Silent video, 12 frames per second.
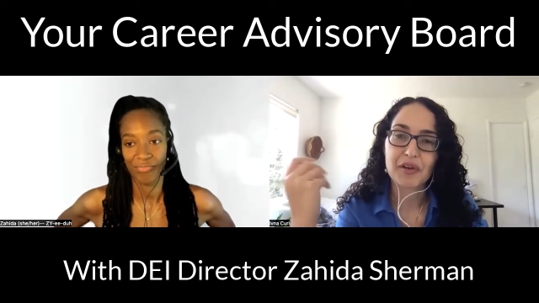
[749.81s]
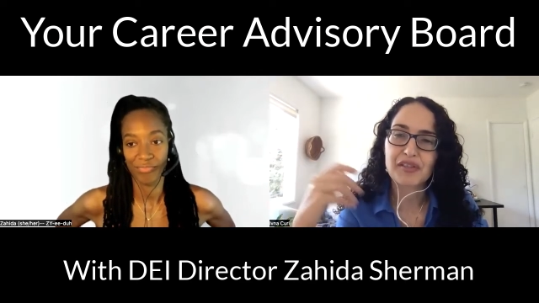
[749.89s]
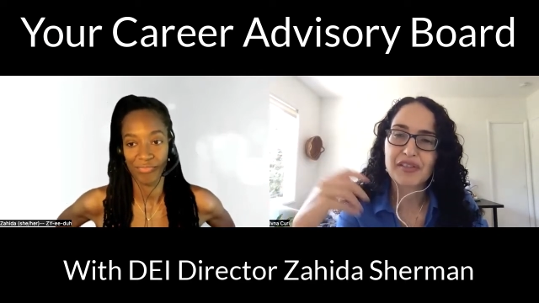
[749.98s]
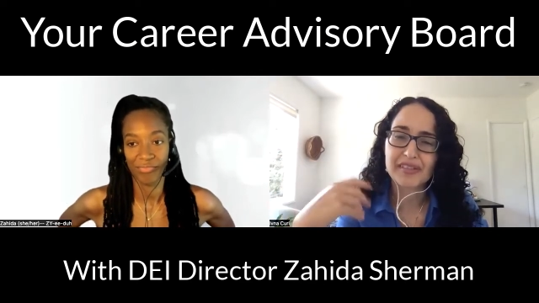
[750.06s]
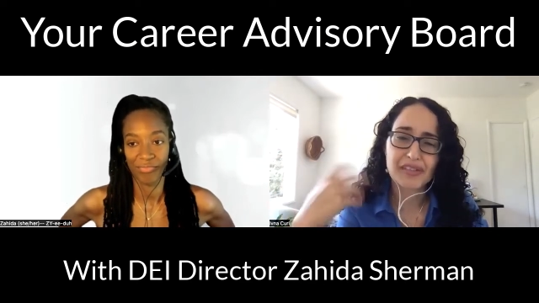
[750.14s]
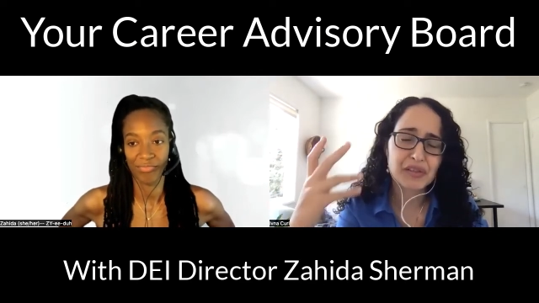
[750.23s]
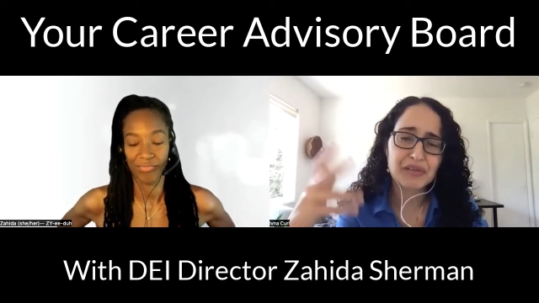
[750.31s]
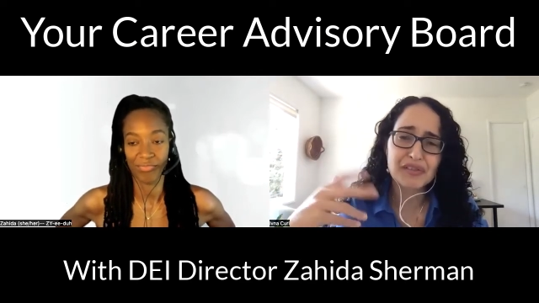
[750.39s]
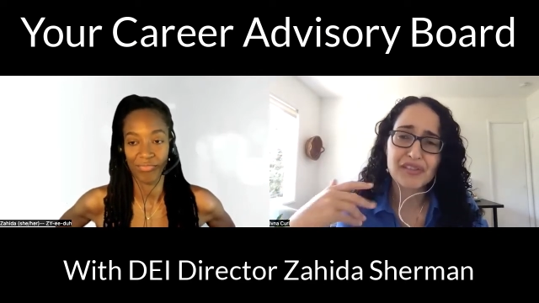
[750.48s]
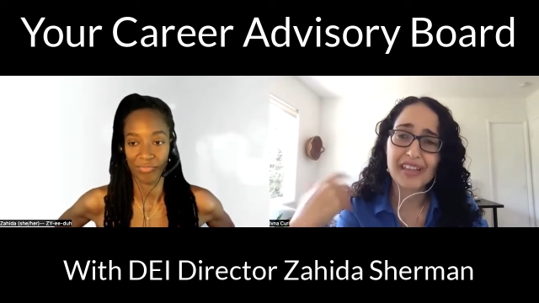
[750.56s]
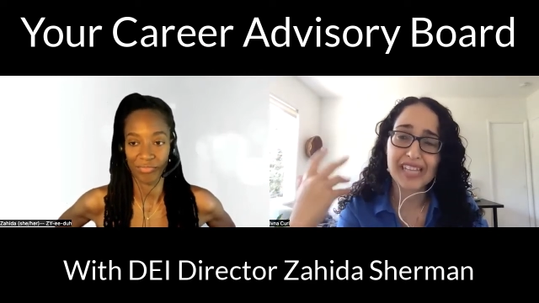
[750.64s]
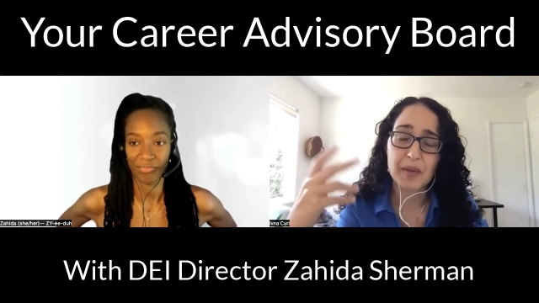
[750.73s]
Speaker 1: Could you,
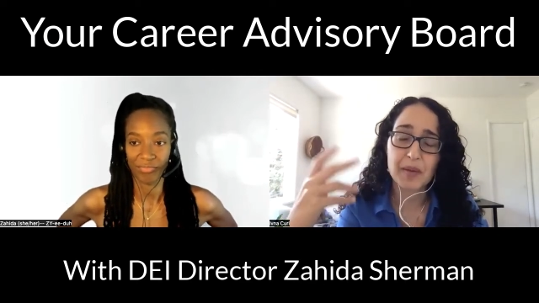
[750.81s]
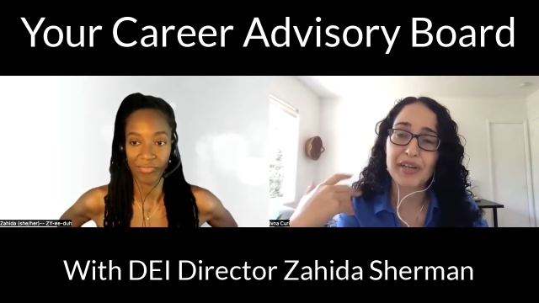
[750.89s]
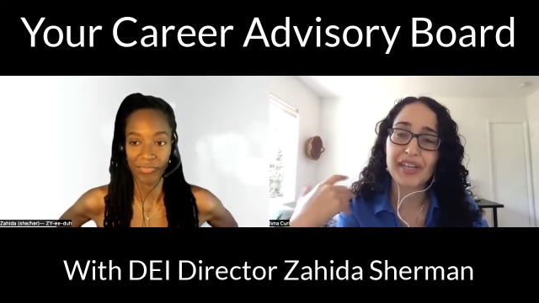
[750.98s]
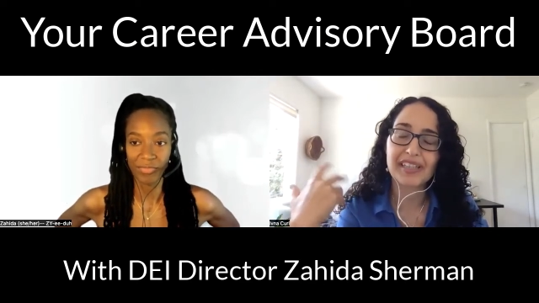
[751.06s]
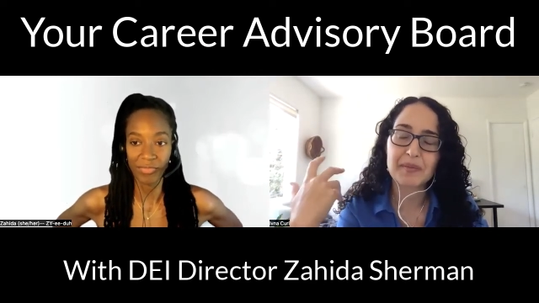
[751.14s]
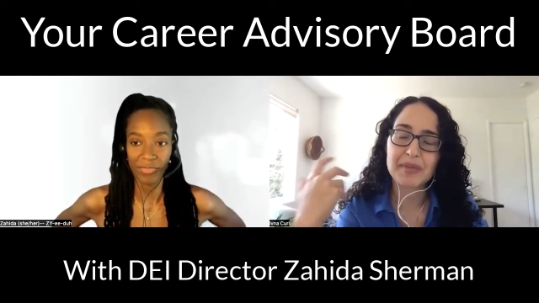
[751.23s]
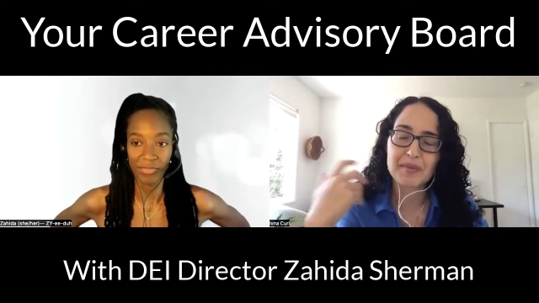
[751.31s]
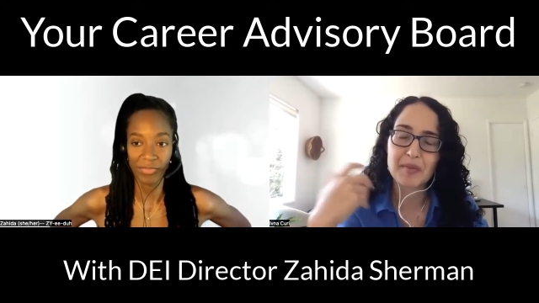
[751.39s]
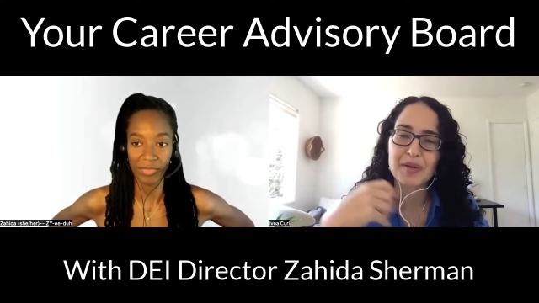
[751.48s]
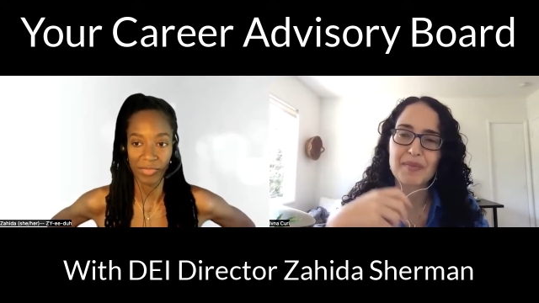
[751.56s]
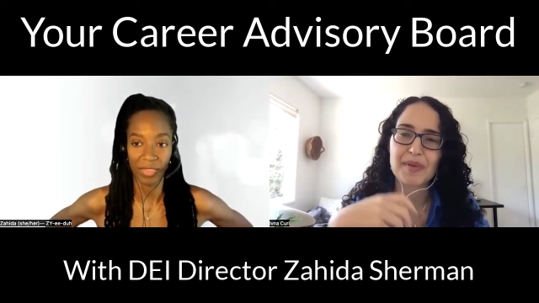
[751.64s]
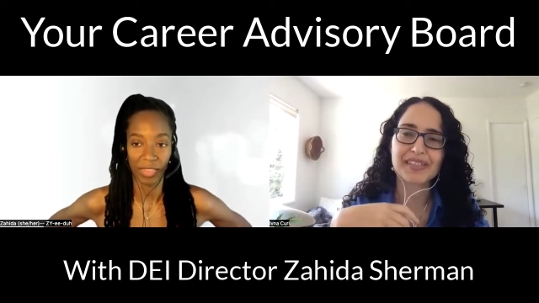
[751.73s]
you, elaborate a little bit
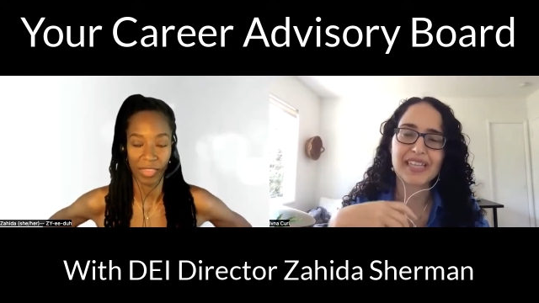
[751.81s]
more about